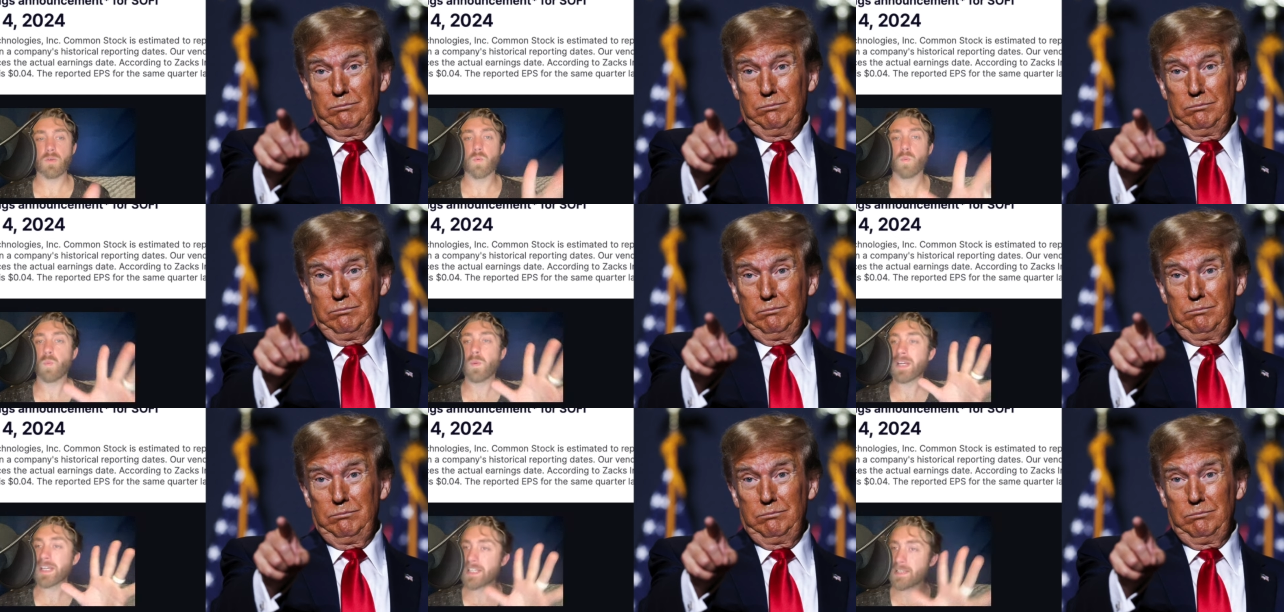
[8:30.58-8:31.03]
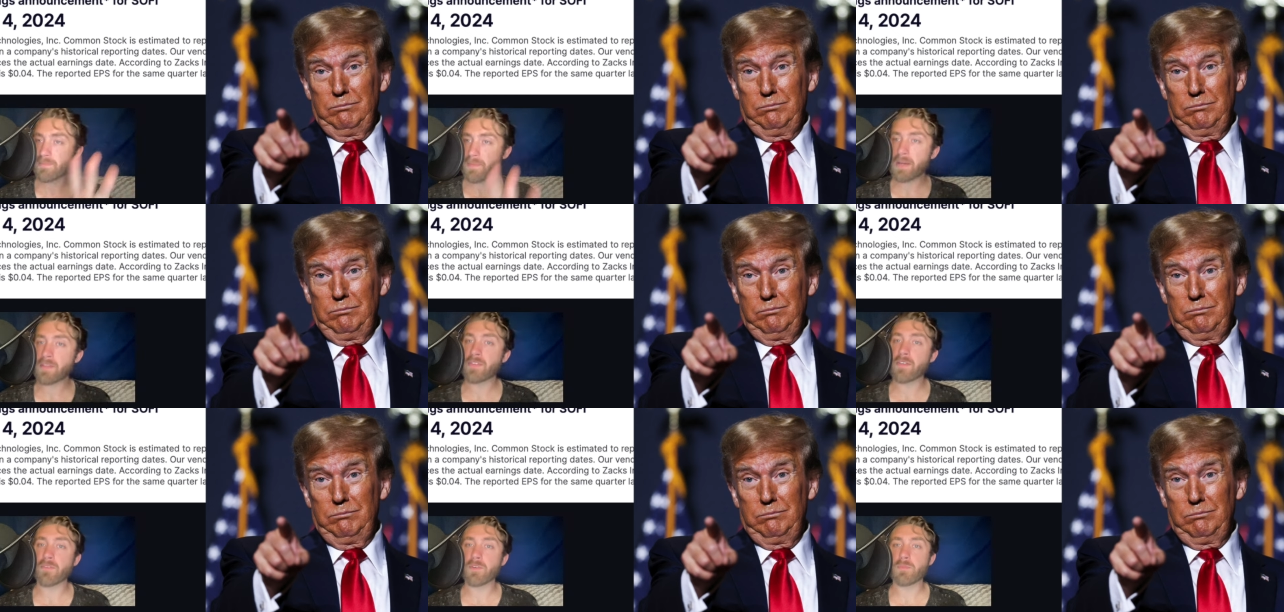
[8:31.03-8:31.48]
Speaker 1: We
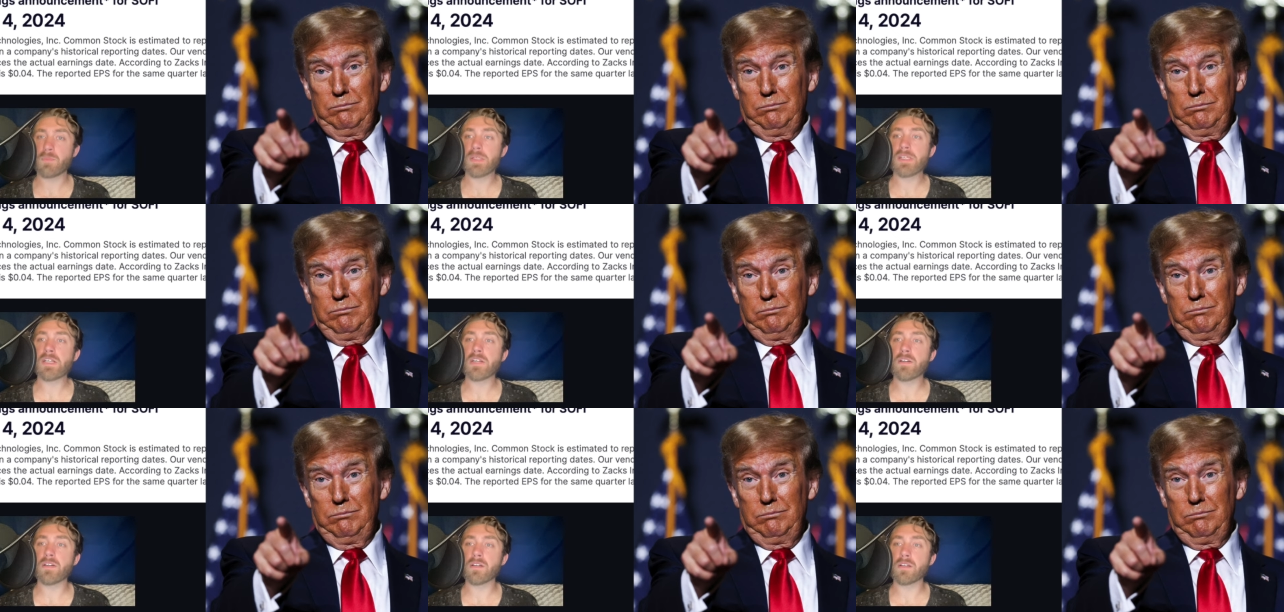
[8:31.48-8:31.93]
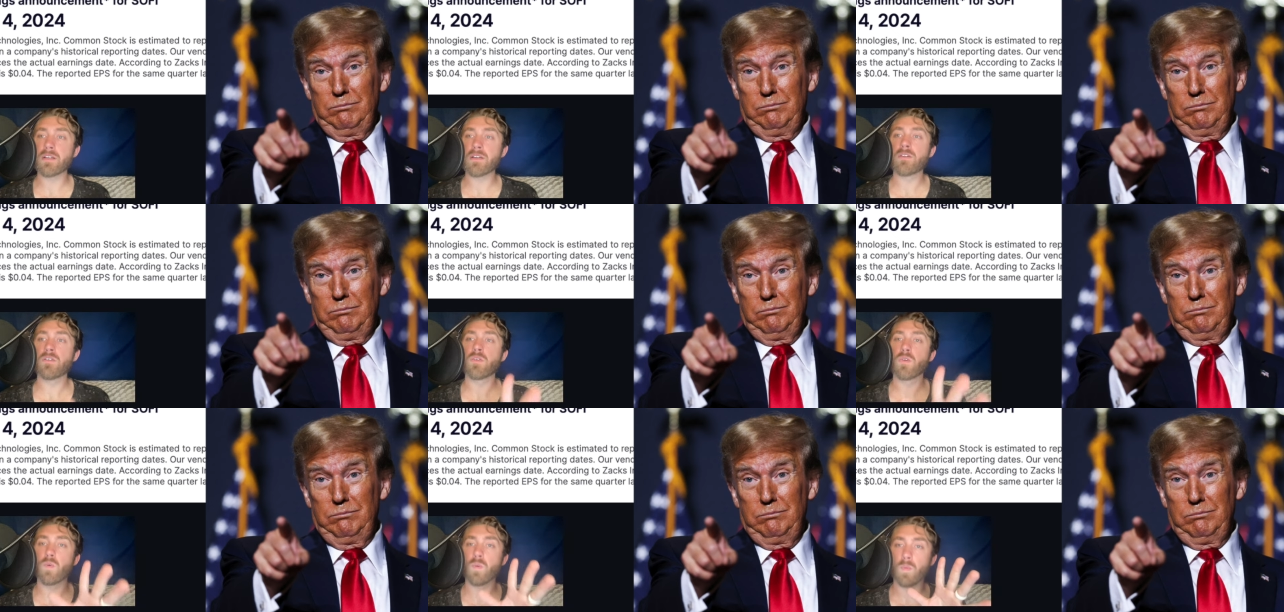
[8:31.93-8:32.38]
expect them to be good.
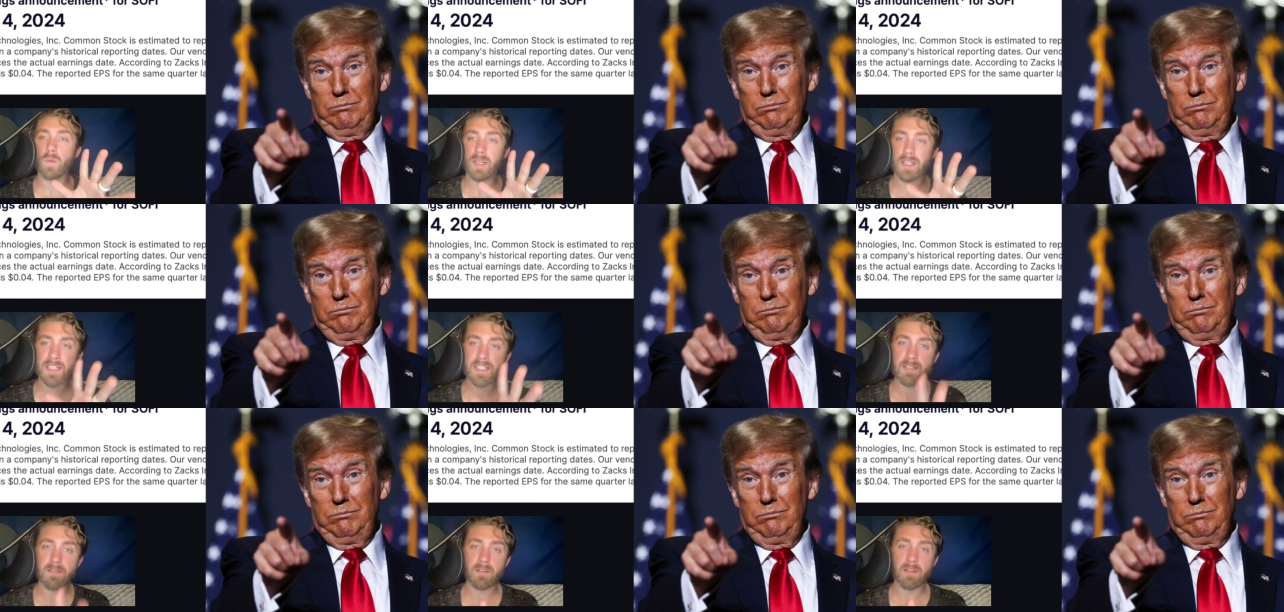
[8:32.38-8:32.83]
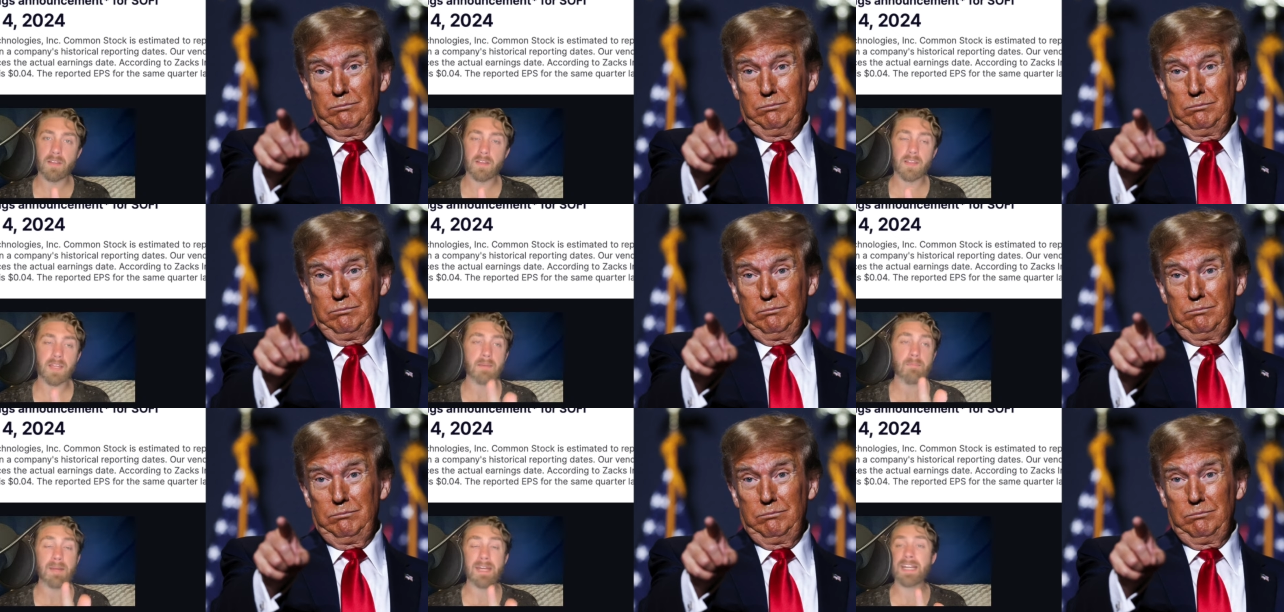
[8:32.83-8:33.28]

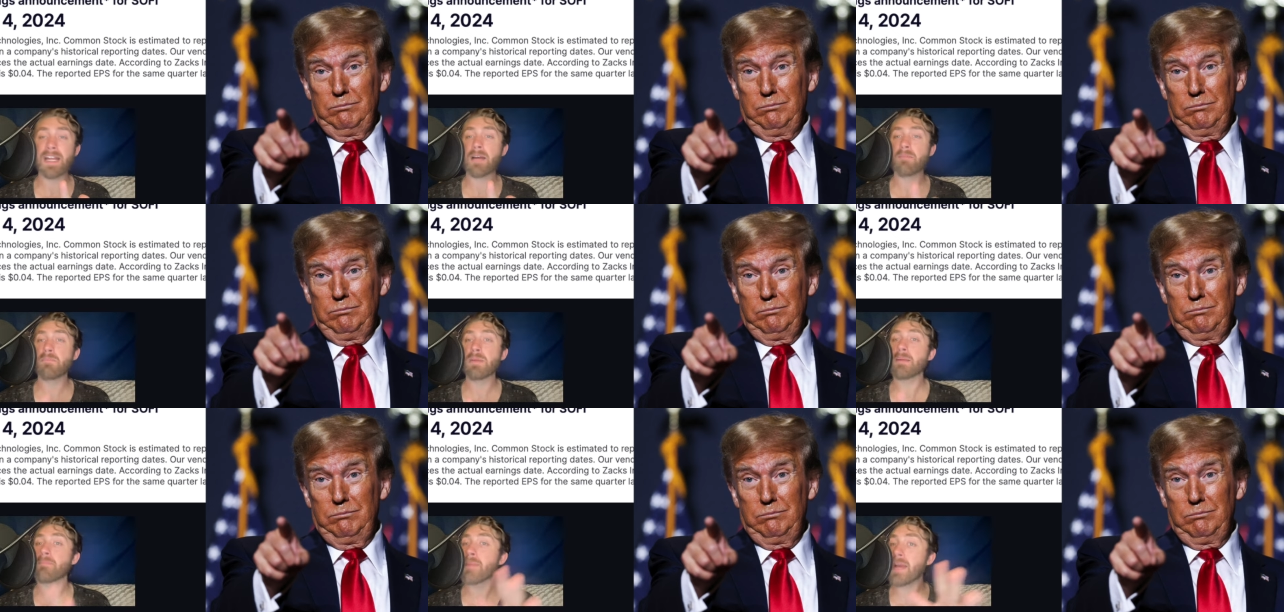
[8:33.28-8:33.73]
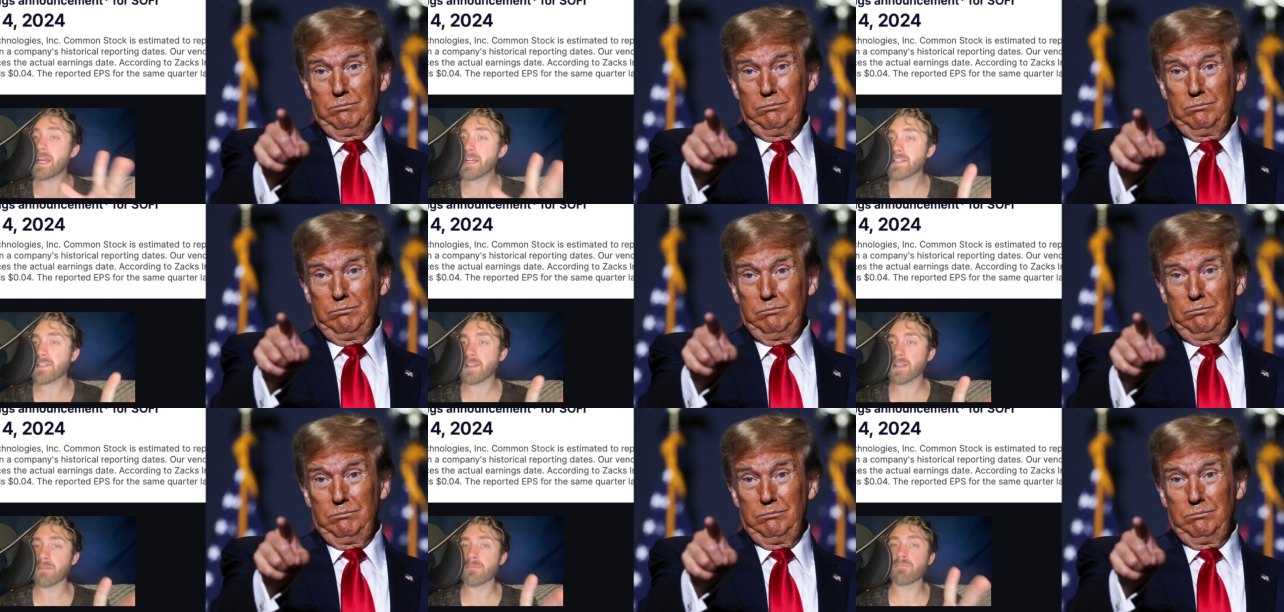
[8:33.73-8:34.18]
They may not be
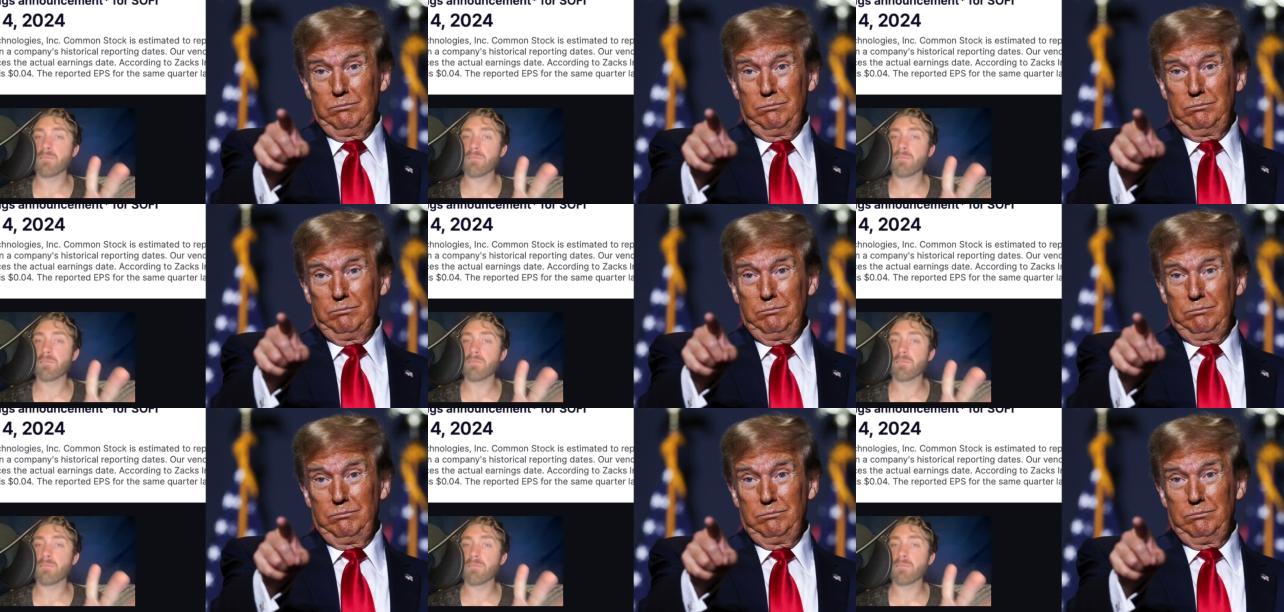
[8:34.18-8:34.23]
amazing,